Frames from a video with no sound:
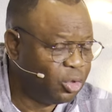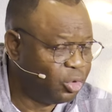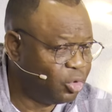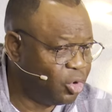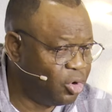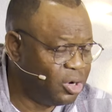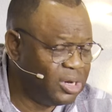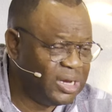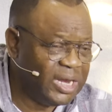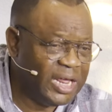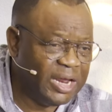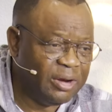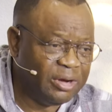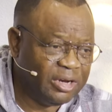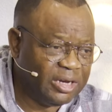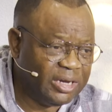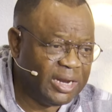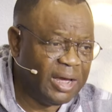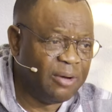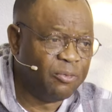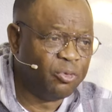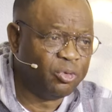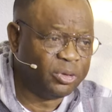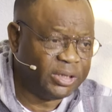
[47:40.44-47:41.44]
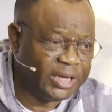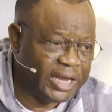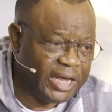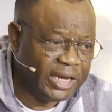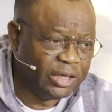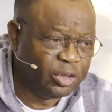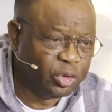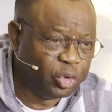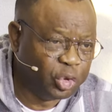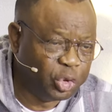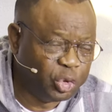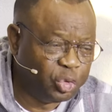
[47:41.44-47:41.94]
Don't let the devil
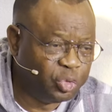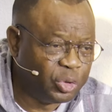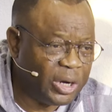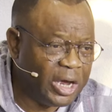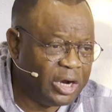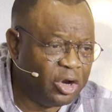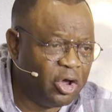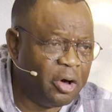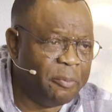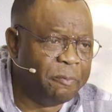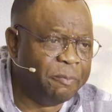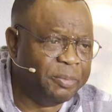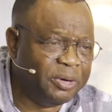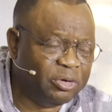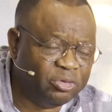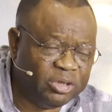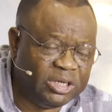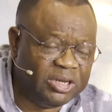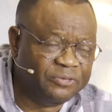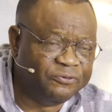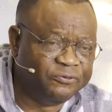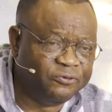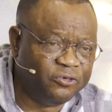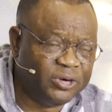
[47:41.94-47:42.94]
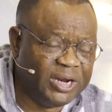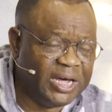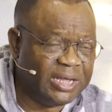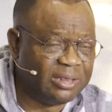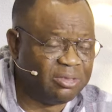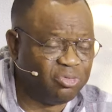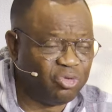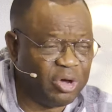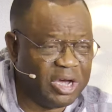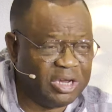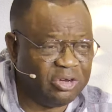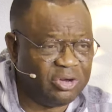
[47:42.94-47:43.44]
tell you you are not beautiful,
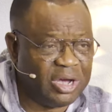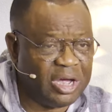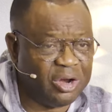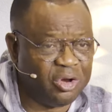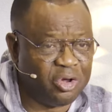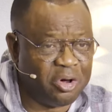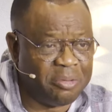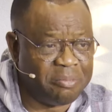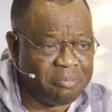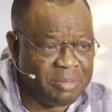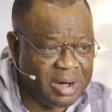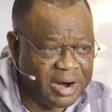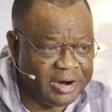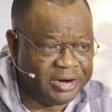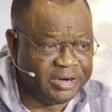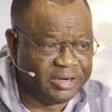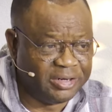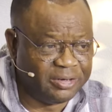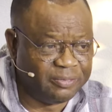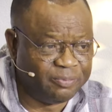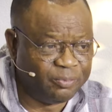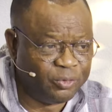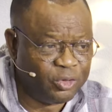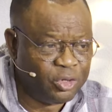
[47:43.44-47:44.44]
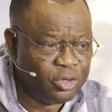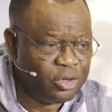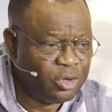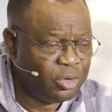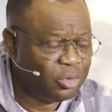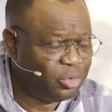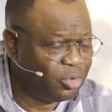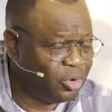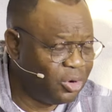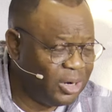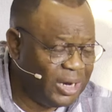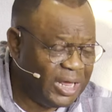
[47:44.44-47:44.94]
that's why you are not married.
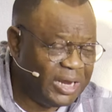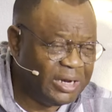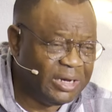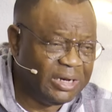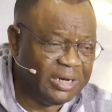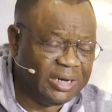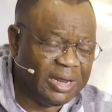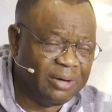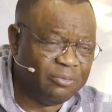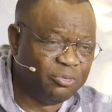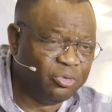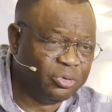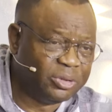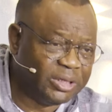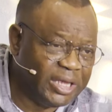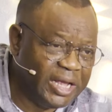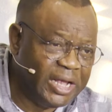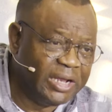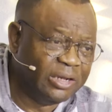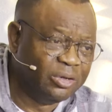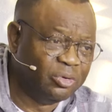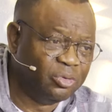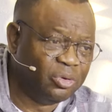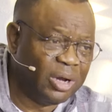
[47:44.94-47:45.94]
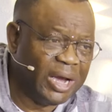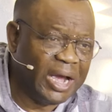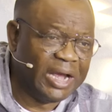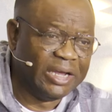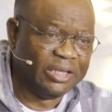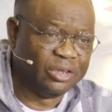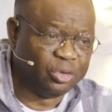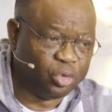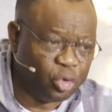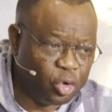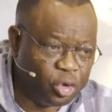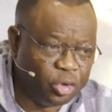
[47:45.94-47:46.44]
Don't let the devil tell you,
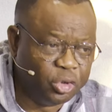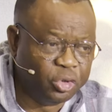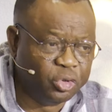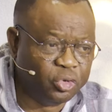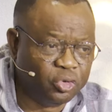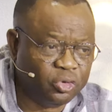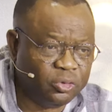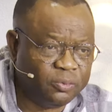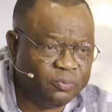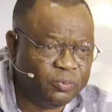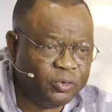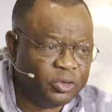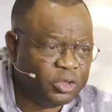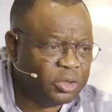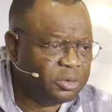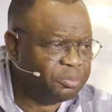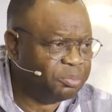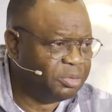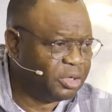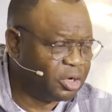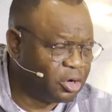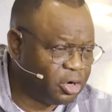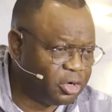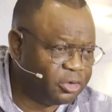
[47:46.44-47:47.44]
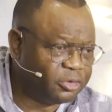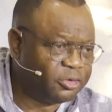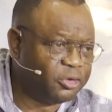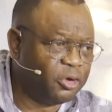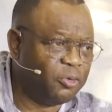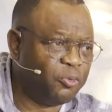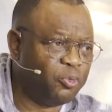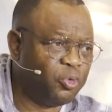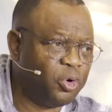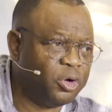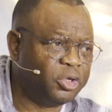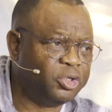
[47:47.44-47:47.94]
I told you because
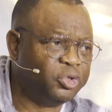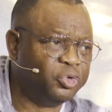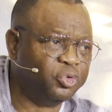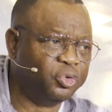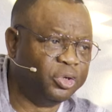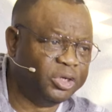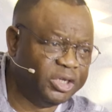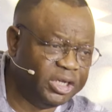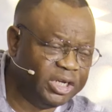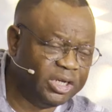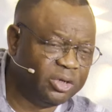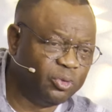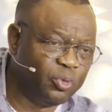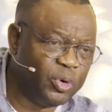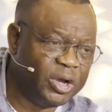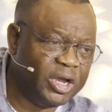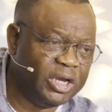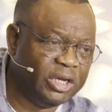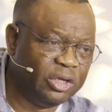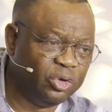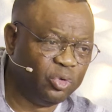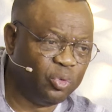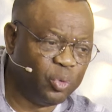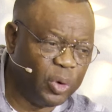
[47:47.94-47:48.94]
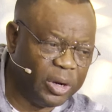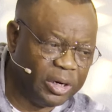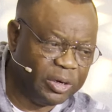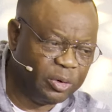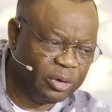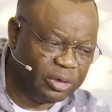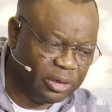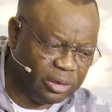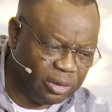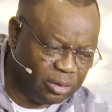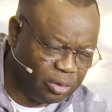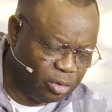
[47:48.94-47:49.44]
of what you did when you were
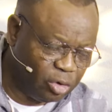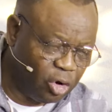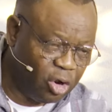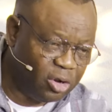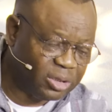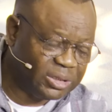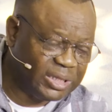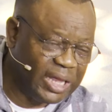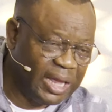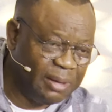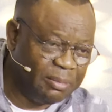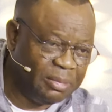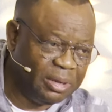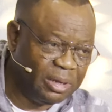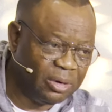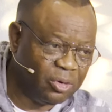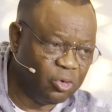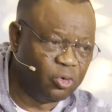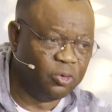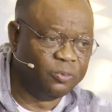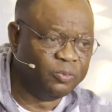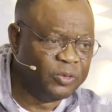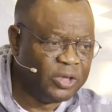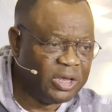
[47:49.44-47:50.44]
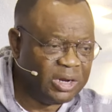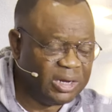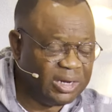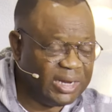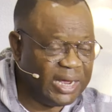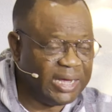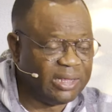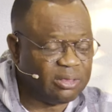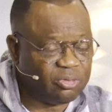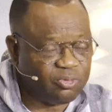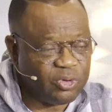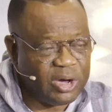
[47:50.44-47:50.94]
long time ago.
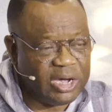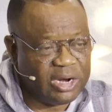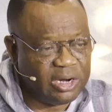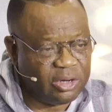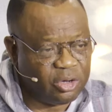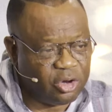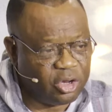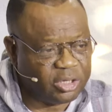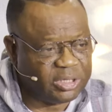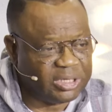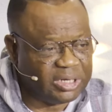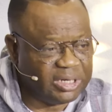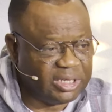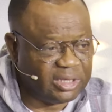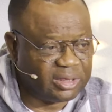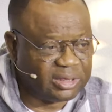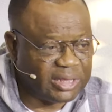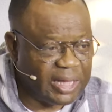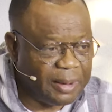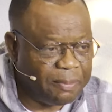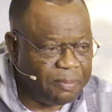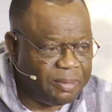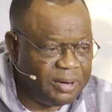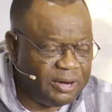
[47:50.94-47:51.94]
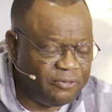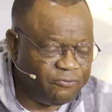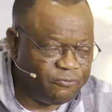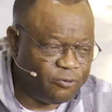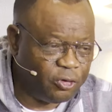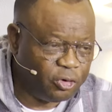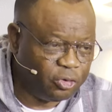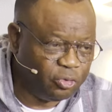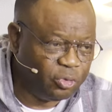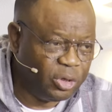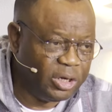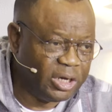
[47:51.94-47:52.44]
That's why nothing is happening
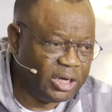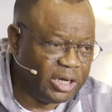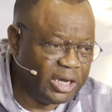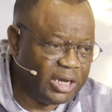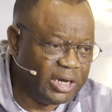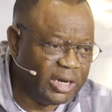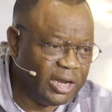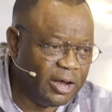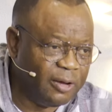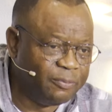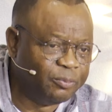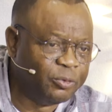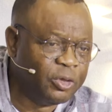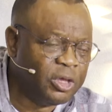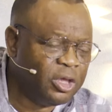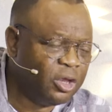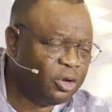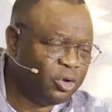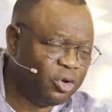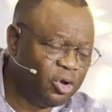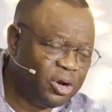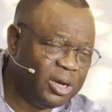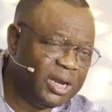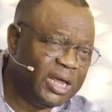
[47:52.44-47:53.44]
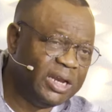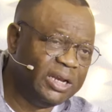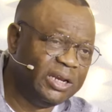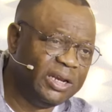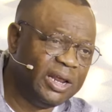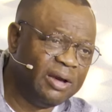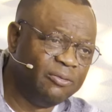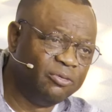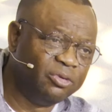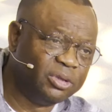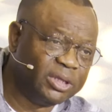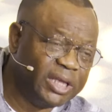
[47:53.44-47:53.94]
for you again now. Don't let the
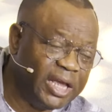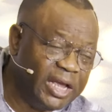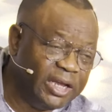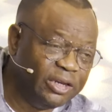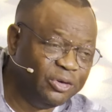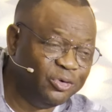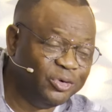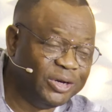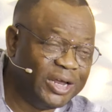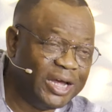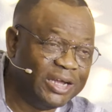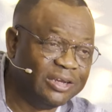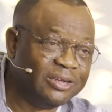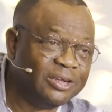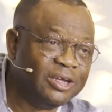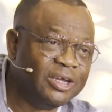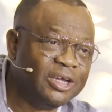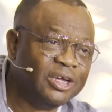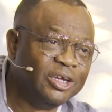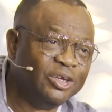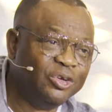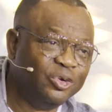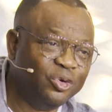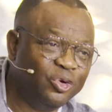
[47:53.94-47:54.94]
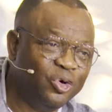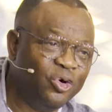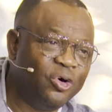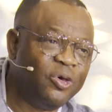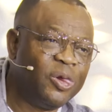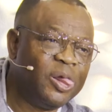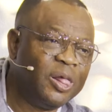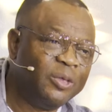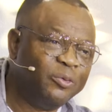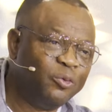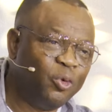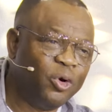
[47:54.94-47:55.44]
devil tell you that, you
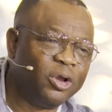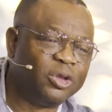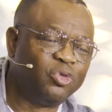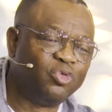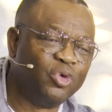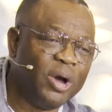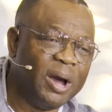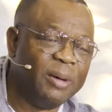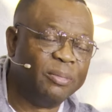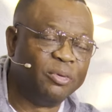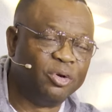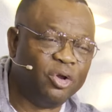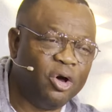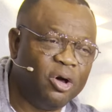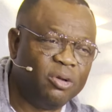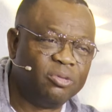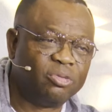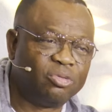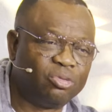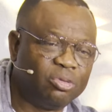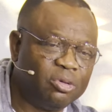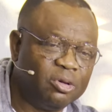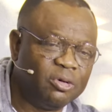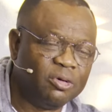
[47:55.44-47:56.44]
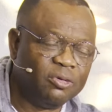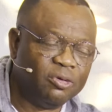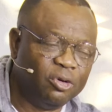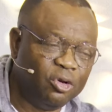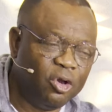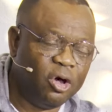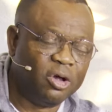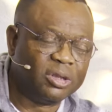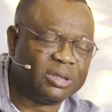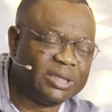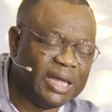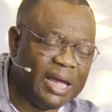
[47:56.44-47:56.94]
know, what you have done
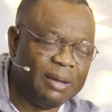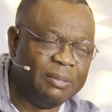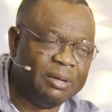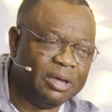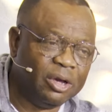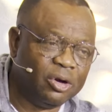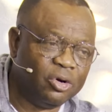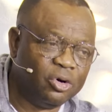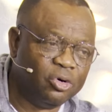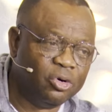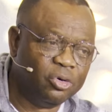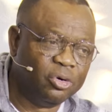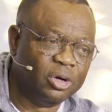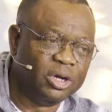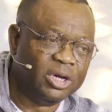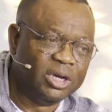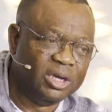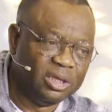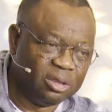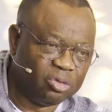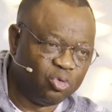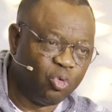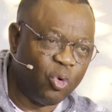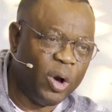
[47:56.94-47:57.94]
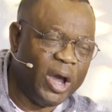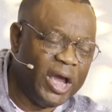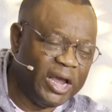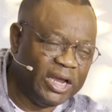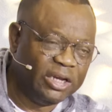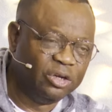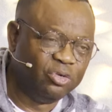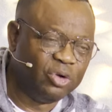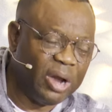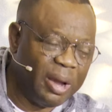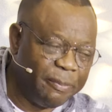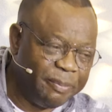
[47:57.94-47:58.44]
long time ago. It's
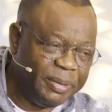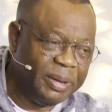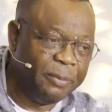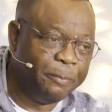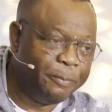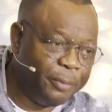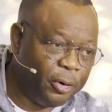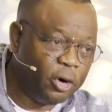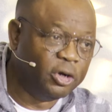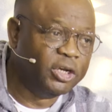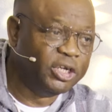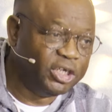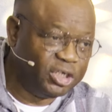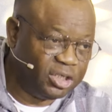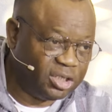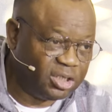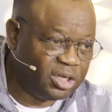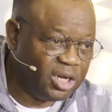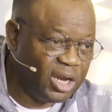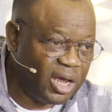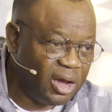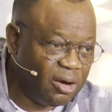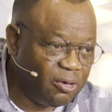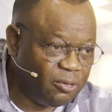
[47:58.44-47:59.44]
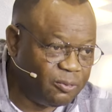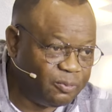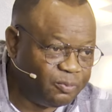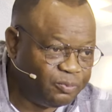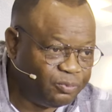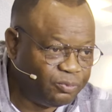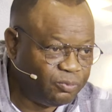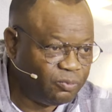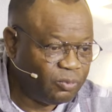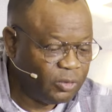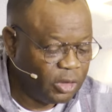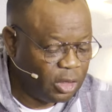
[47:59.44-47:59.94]
why you are being punished now.
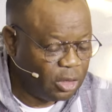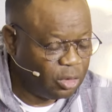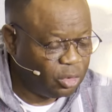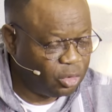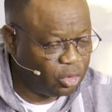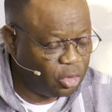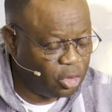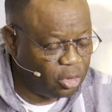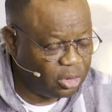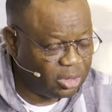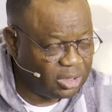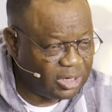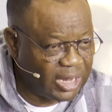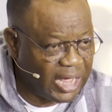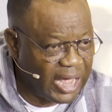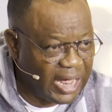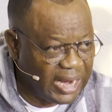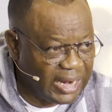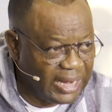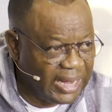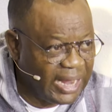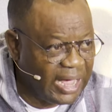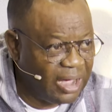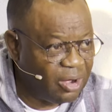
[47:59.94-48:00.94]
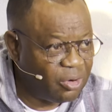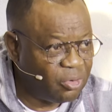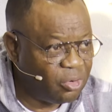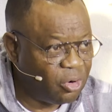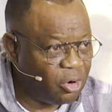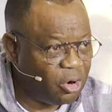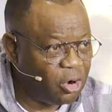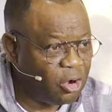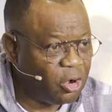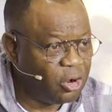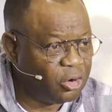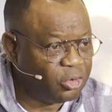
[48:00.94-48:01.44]
Don't
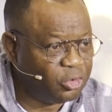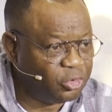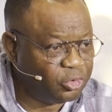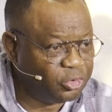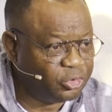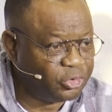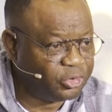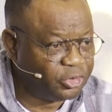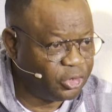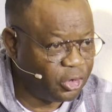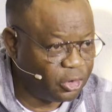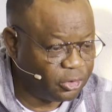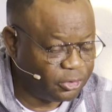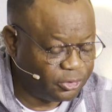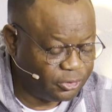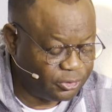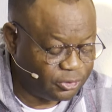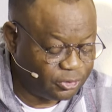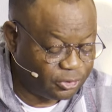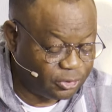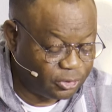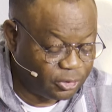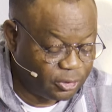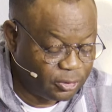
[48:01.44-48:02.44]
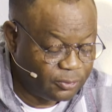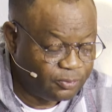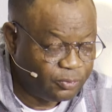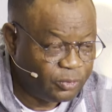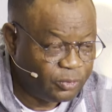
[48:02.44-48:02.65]
allow all those thoughts.